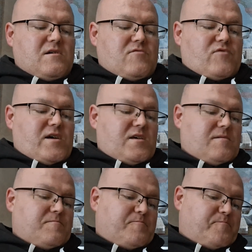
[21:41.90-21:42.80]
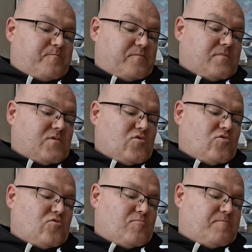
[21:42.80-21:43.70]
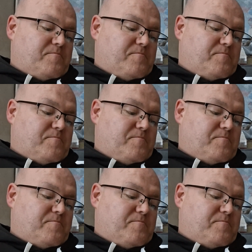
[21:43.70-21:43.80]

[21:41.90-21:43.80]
Right? Now,